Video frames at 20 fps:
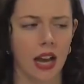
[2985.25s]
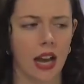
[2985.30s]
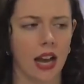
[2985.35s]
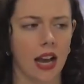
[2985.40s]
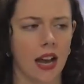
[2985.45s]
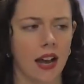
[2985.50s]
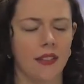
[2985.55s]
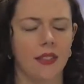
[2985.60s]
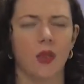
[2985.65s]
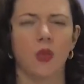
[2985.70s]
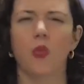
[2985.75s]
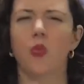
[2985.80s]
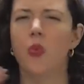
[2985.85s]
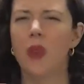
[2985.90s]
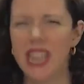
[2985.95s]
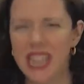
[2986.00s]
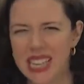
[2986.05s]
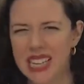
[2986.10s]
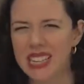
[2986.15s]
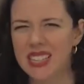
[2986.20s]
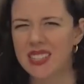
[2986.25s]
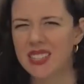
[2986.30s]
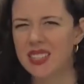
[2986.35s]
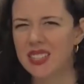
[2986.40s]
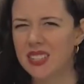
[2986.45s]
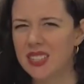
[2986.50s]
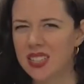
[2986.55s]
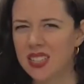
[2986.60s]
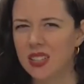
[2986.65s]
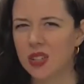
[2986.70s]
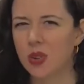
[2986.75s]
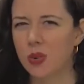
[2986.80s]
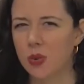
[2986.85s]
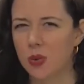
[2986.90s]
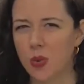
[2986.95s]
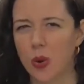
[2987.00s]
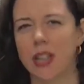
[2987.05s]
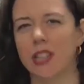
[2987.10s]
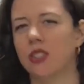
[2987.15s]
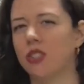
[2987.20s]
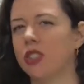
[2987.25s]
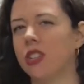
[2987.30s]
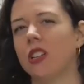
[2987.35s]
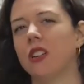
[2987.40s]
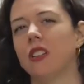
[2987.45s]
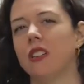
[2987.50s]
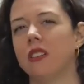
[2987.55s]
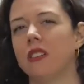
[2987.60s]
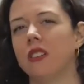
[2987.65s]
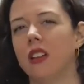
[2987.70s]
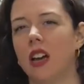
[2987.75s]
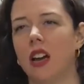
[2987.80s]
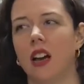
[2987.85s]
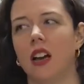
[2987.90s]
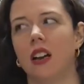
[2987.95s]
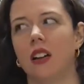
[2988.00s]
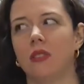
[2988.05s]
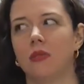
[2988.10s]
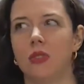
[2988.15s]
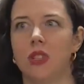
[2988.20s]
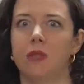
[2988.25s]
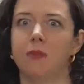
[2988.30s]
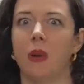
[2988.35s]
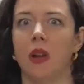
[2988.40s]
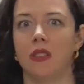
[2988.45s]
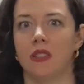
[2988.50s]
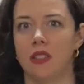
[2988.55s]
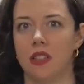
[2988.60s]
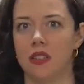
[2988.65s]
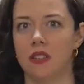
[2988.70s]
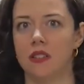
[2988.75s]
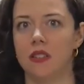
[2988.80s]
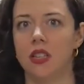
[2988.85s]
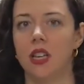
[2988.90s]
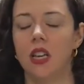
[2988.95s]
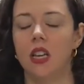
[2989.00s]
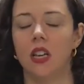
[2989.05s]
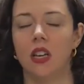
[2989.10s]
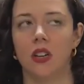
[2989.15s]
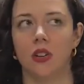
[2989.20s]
the weakest question responses.